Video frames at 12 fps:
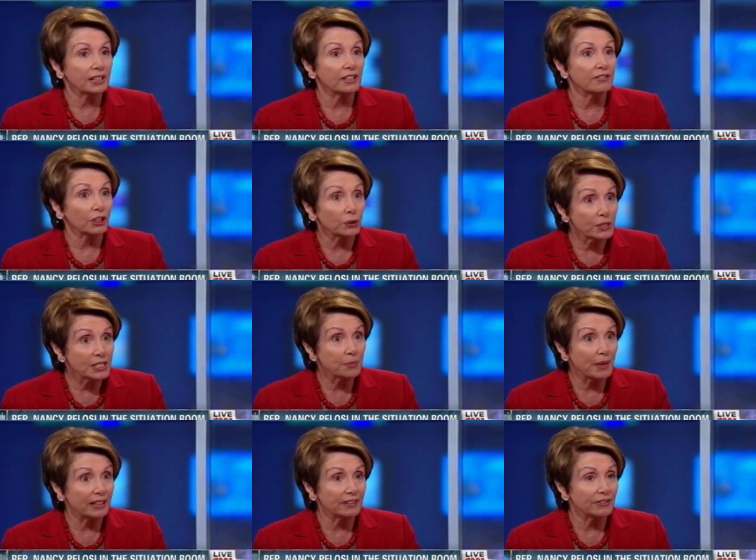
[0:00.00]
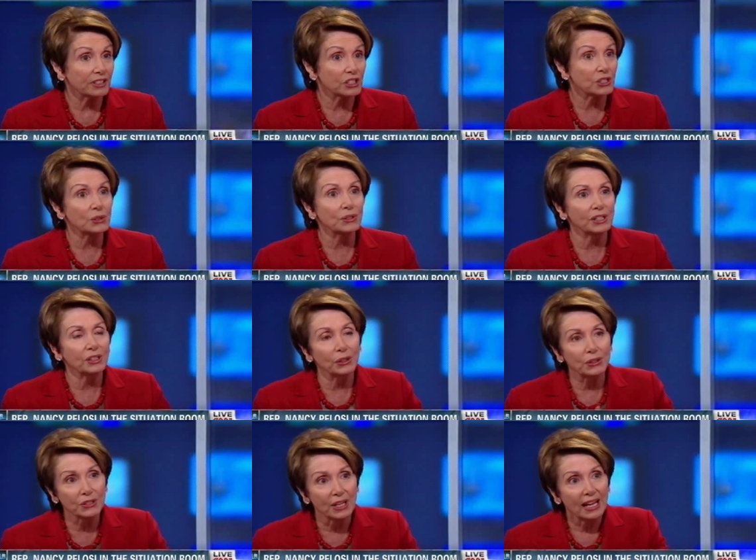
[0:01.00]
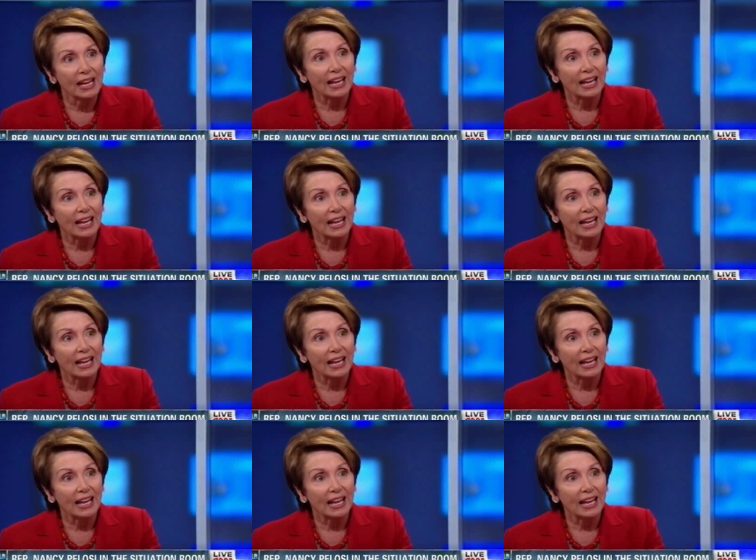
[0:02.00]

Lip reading: to give increased benefits to seniors,